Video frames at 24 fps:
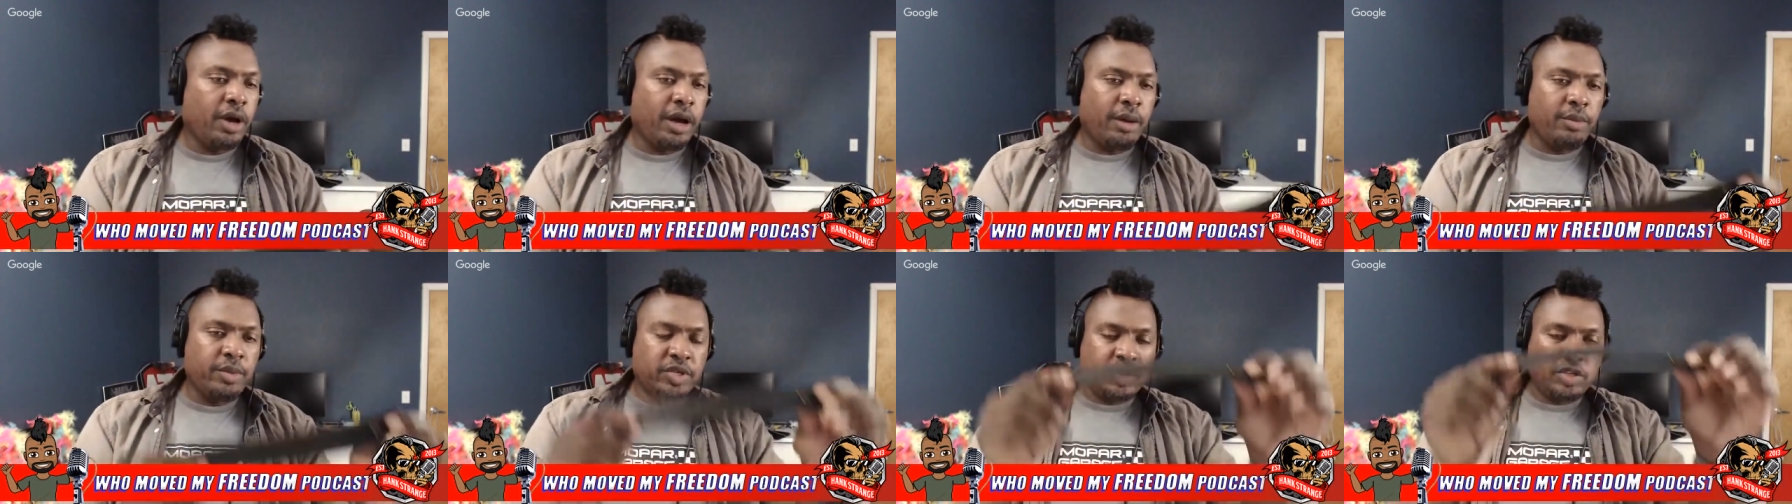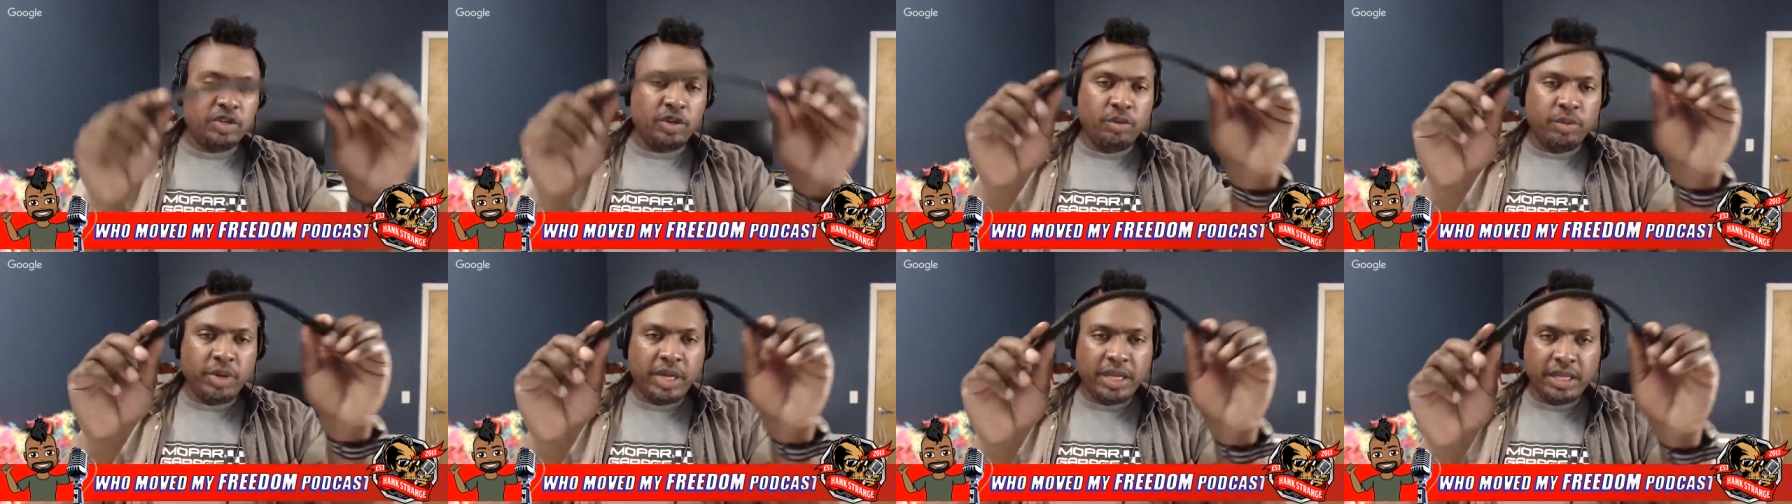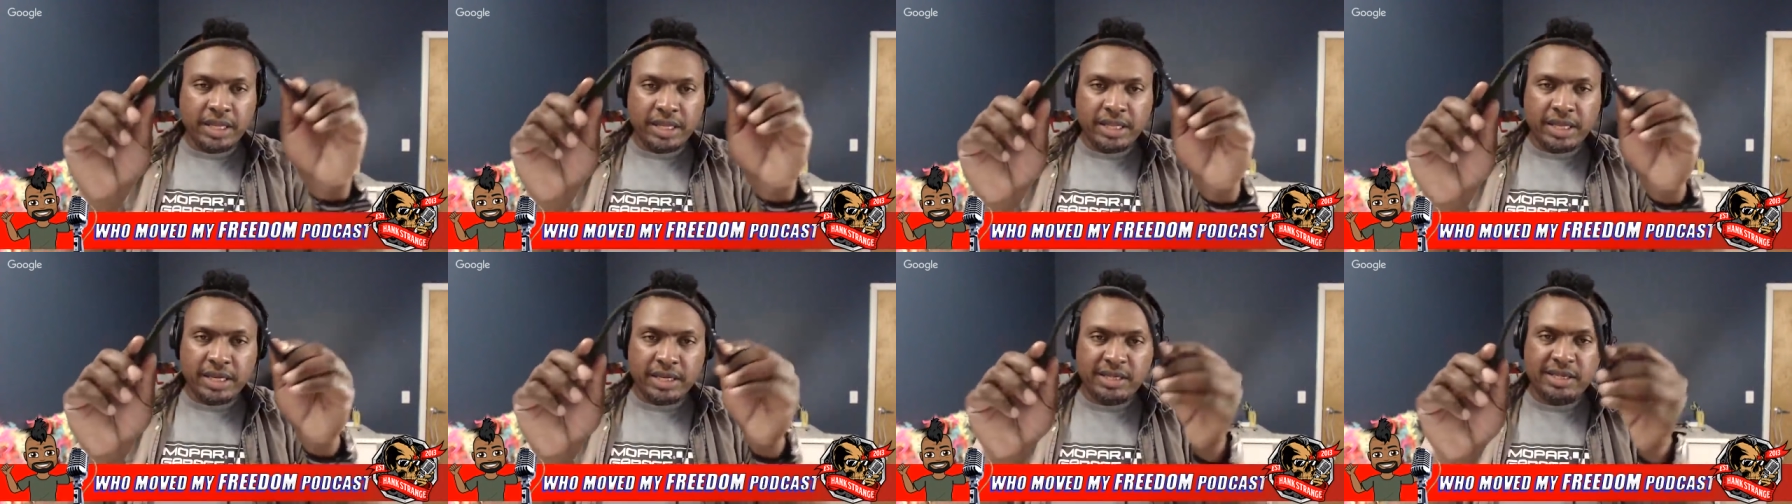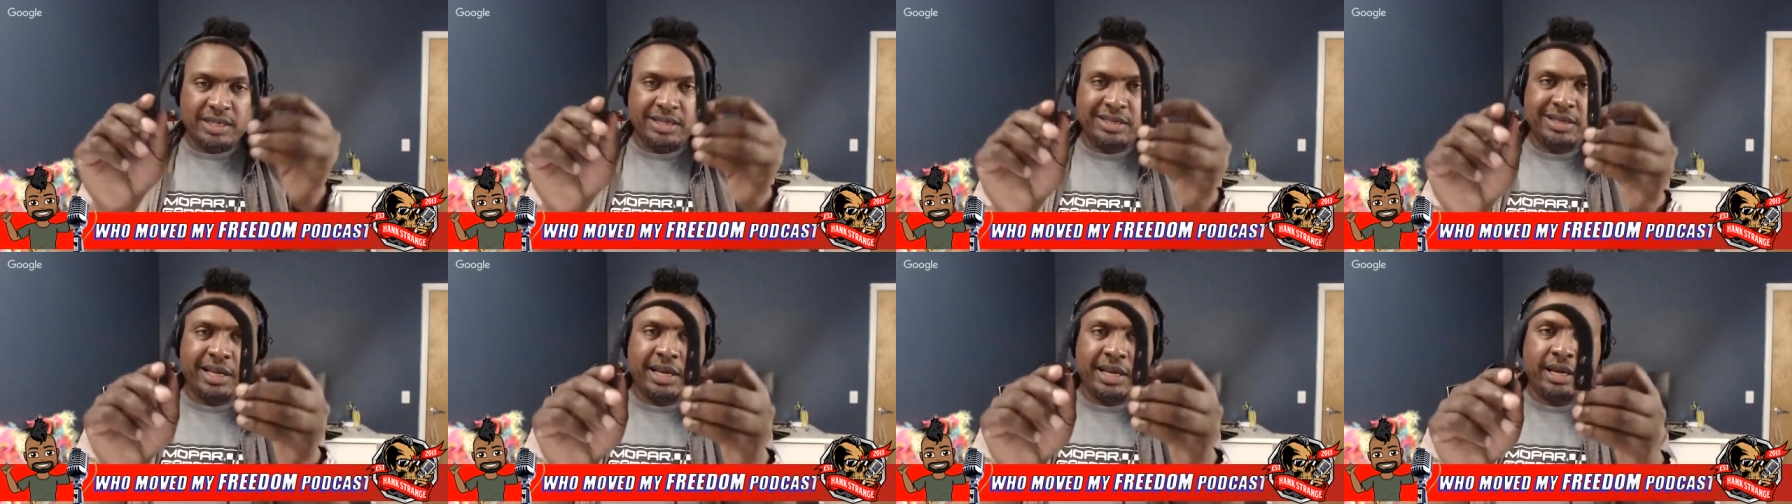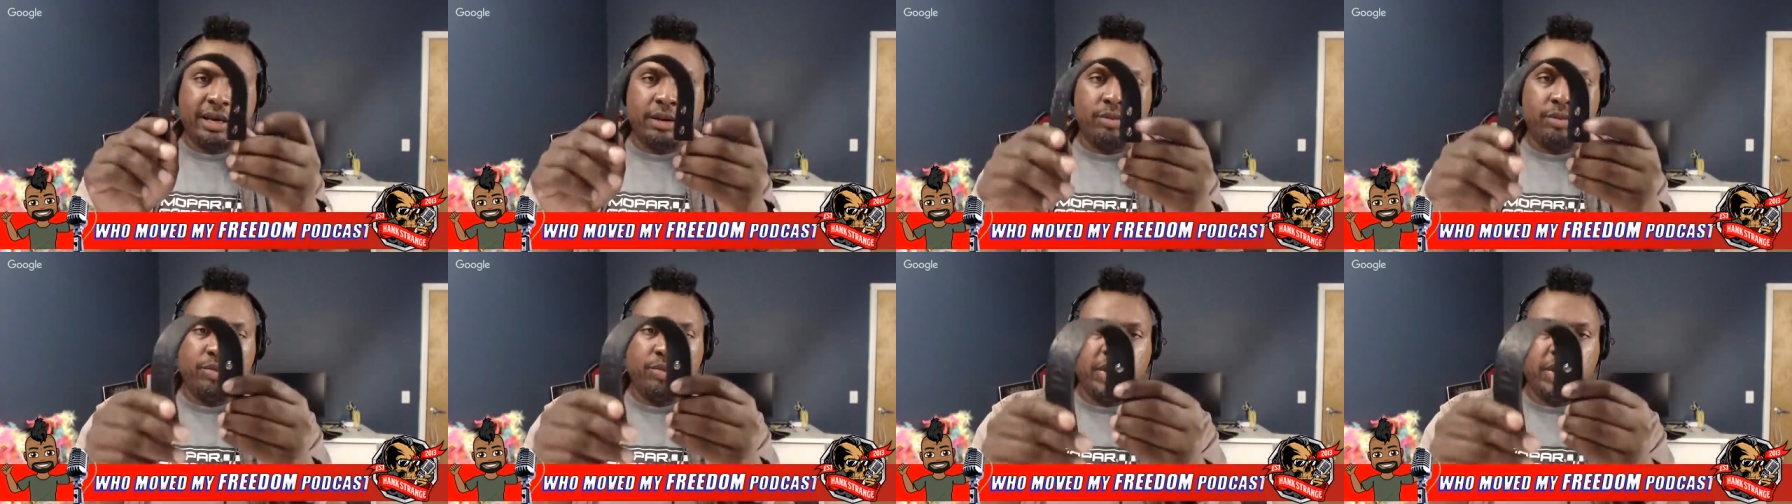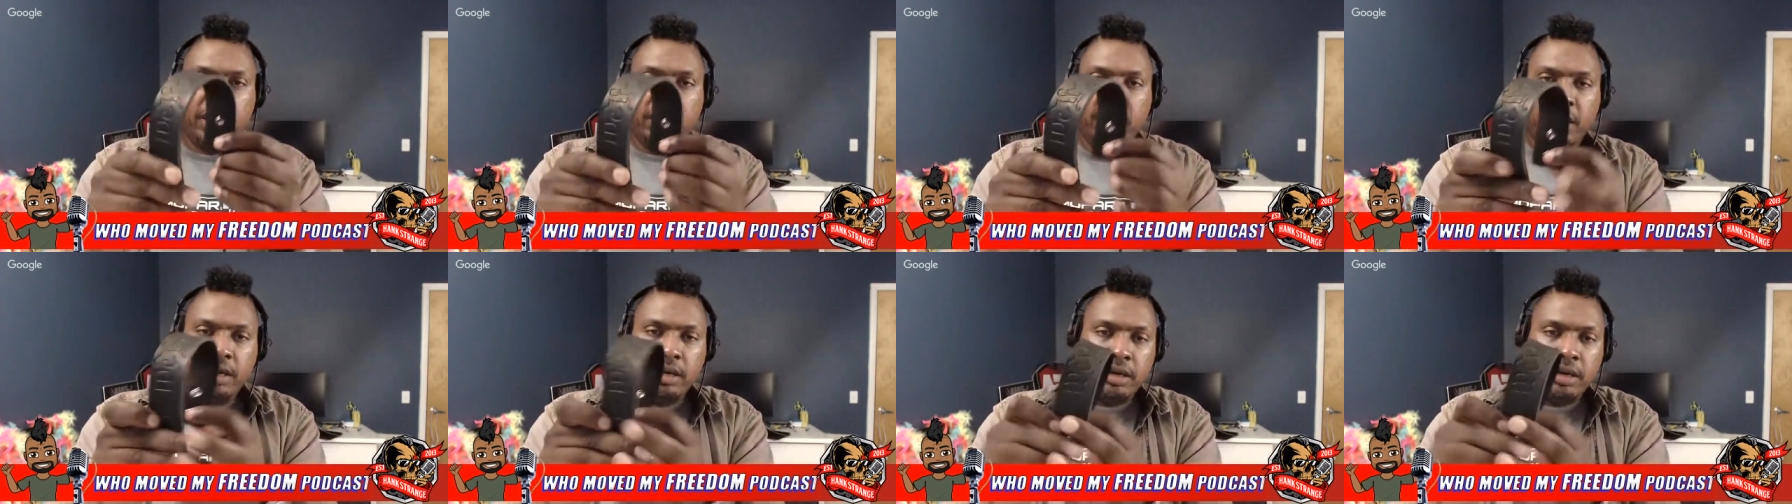I'm assuming that this is like a
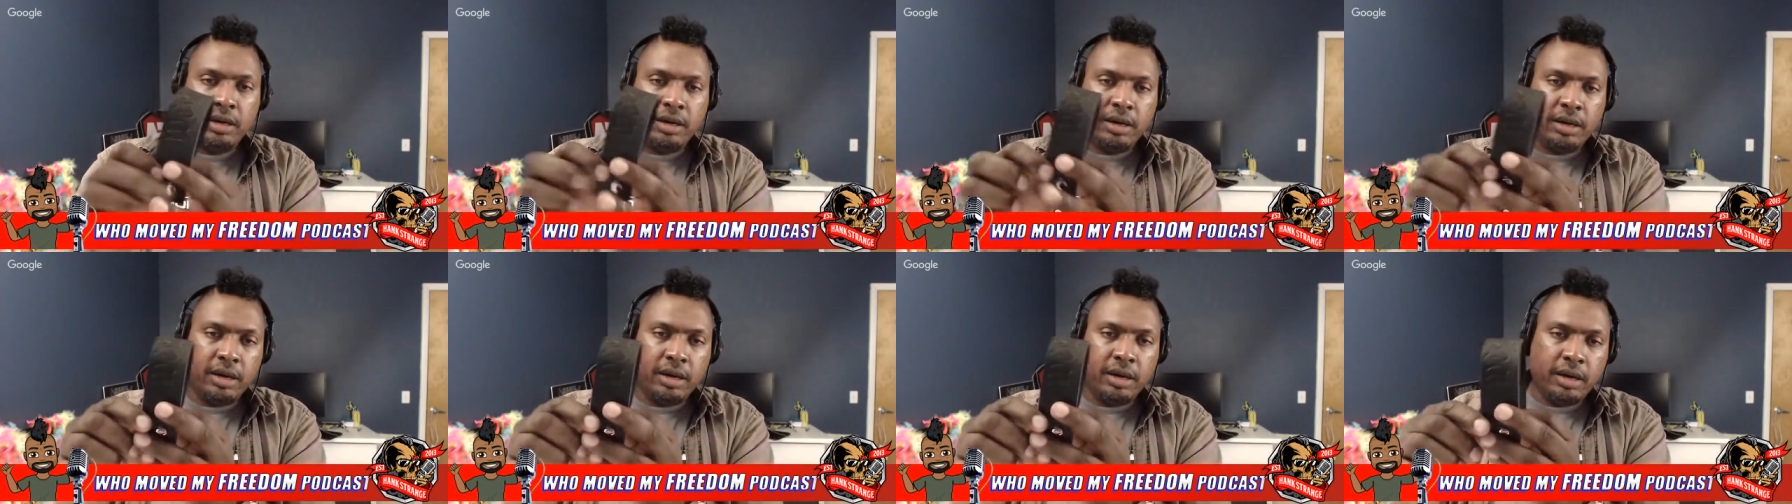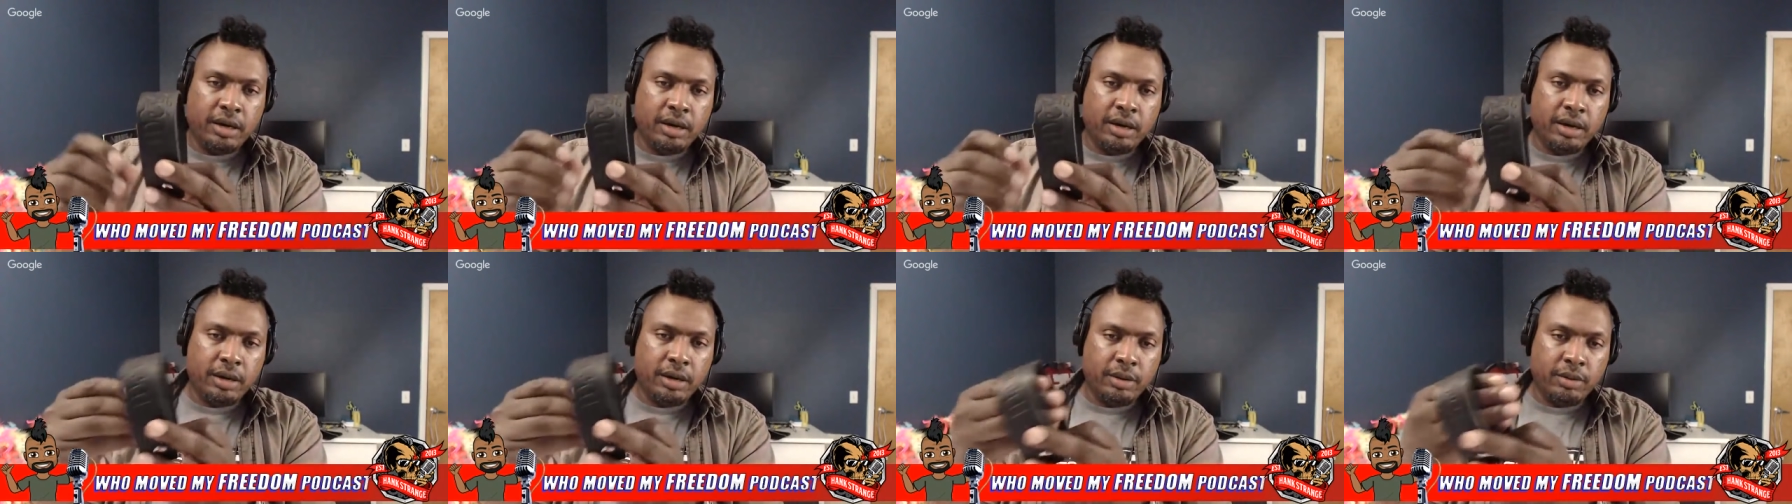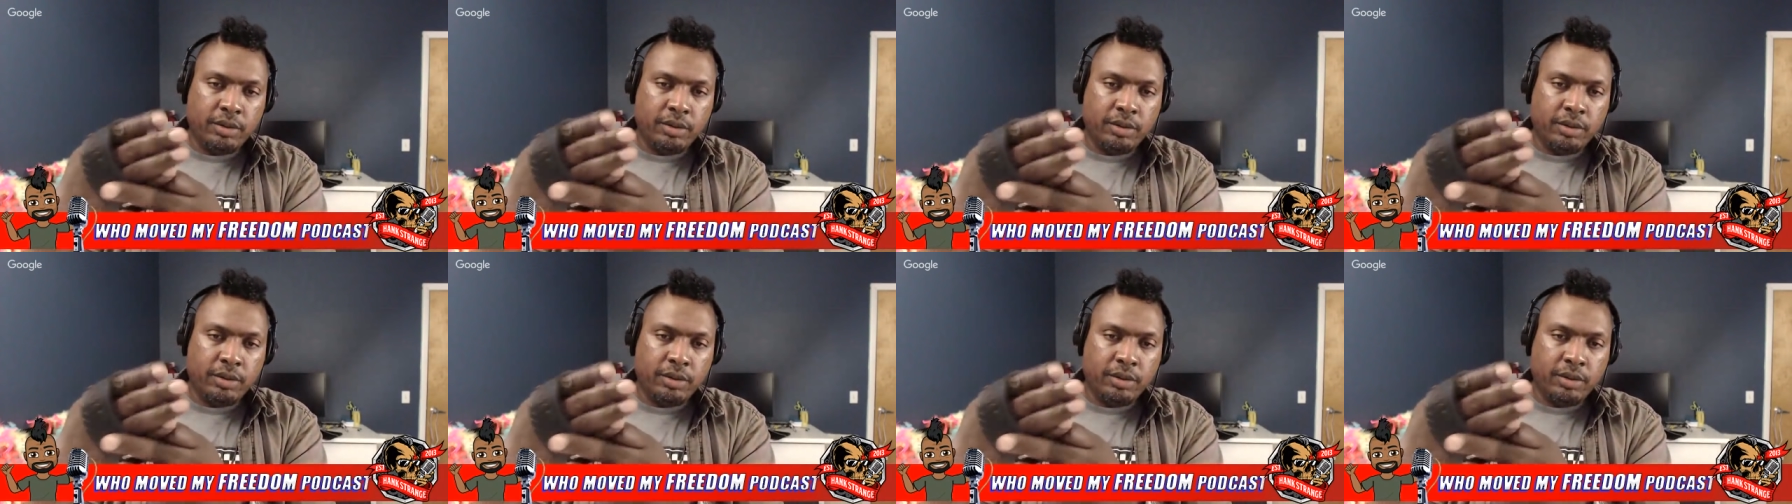big uh